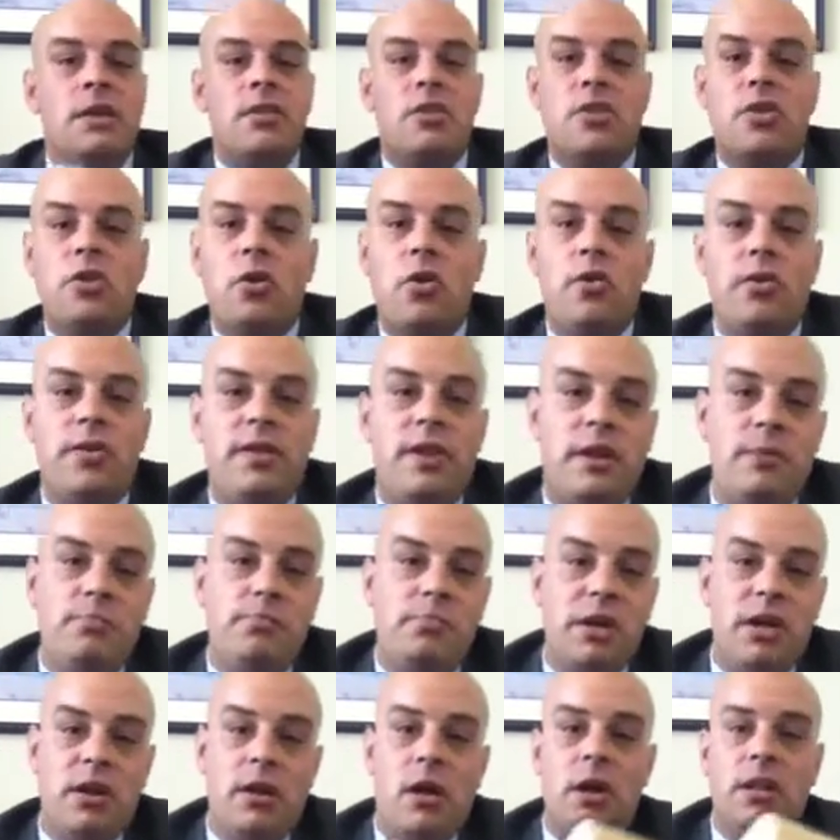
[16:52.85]
So
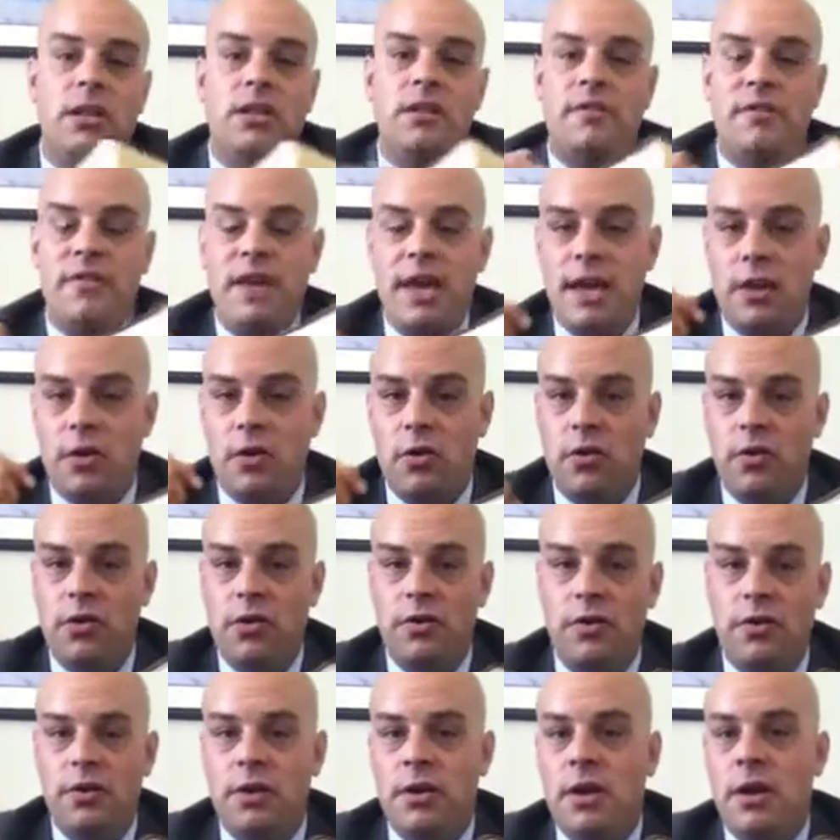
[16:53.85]
then beyond the veil,
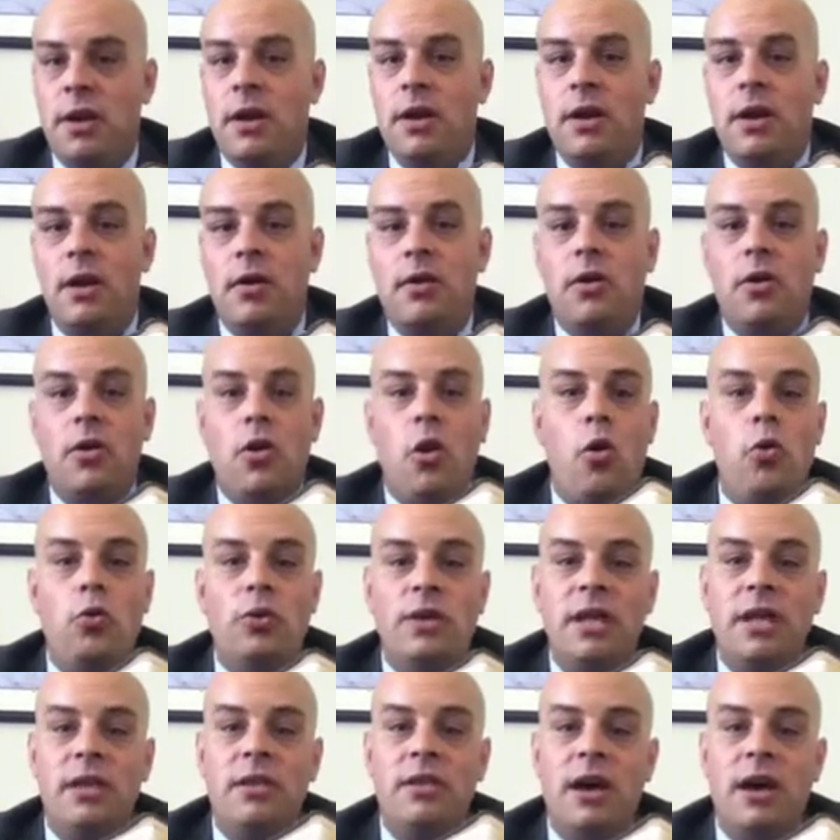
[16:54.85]
only